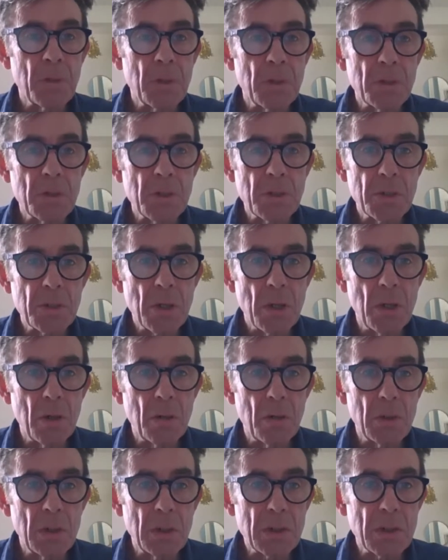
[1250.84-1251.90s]
So
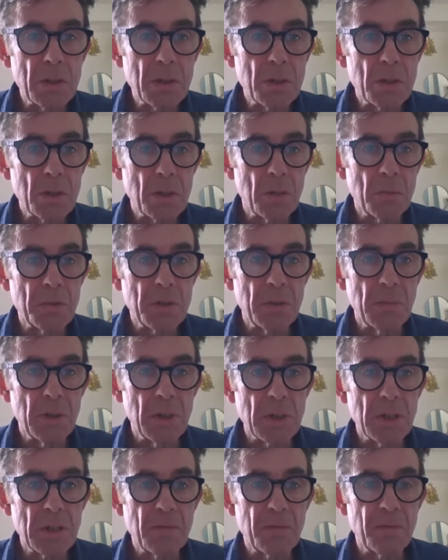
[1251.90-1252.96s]
let's just
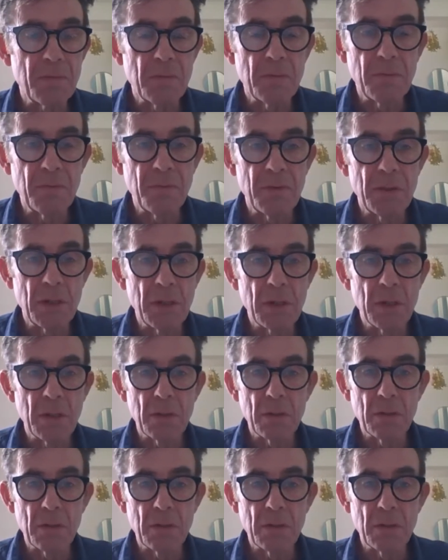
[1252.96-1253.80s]
optimize for video.